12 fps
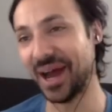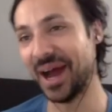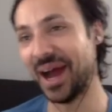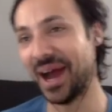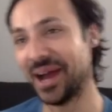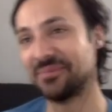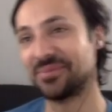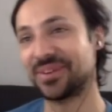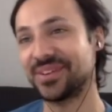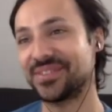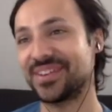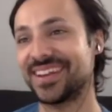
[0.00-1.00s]
I
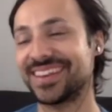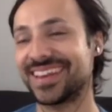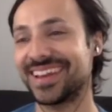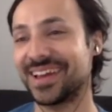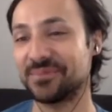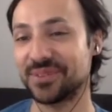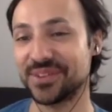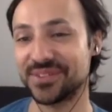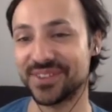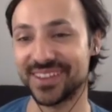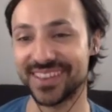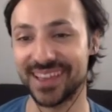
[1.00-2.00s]
appreciate that. I
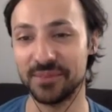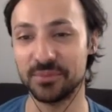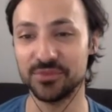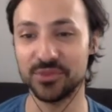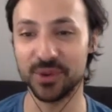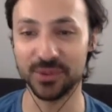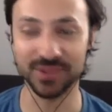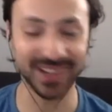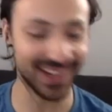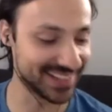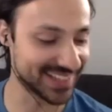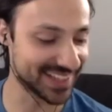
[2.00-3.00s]
appreciate that. Before we
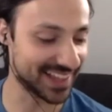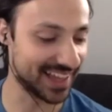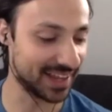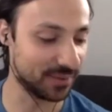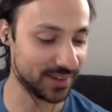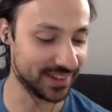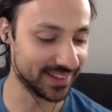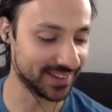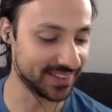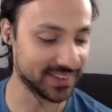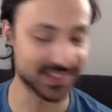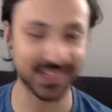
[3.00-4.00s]
get into that,
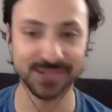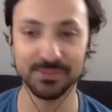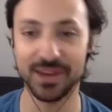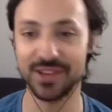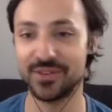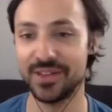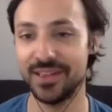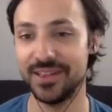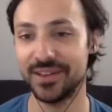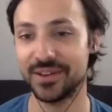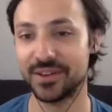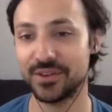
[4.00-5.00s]
this is my
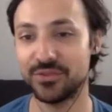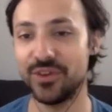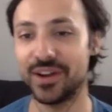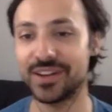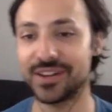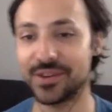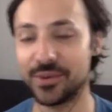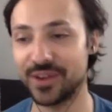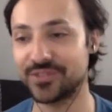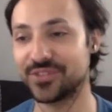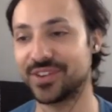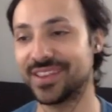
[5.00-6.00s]
fun
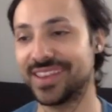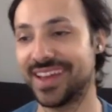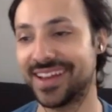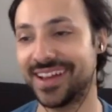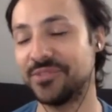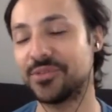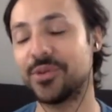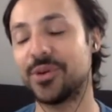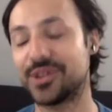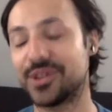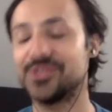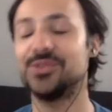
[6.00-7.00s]
question that of
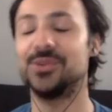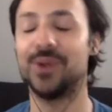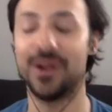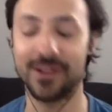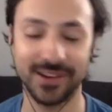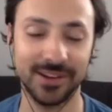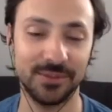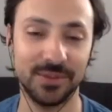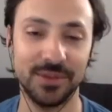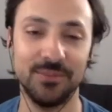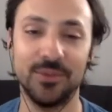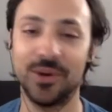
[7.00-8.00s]
course you are going to
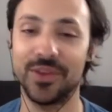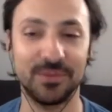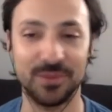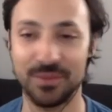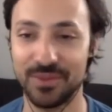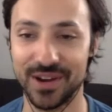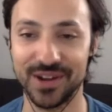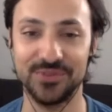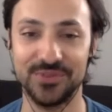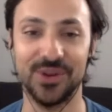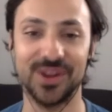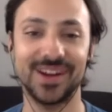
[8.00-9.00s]
be more than prepared
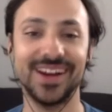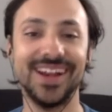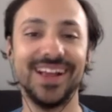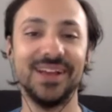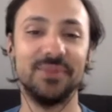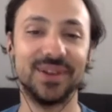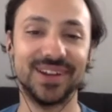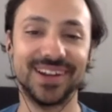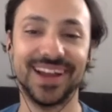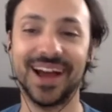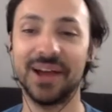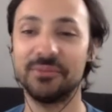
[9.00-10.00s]
for, but
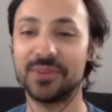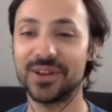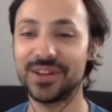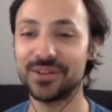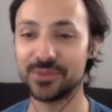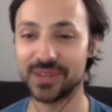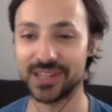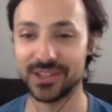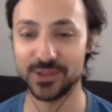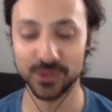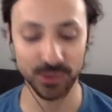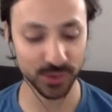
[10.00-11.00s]
I'm going to read
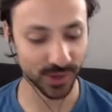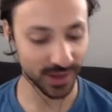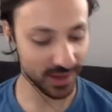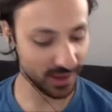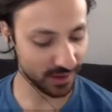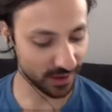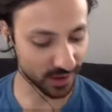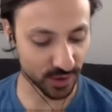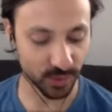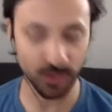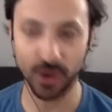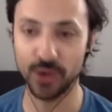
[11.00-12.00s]
you a
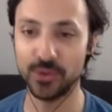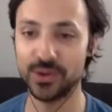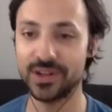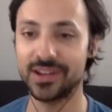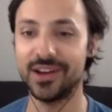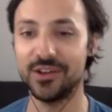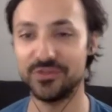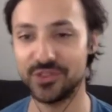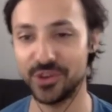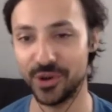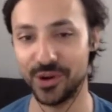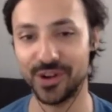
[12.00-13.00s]
quote of
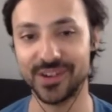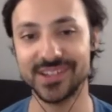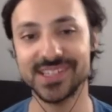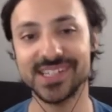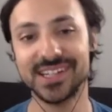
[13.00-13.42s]
yours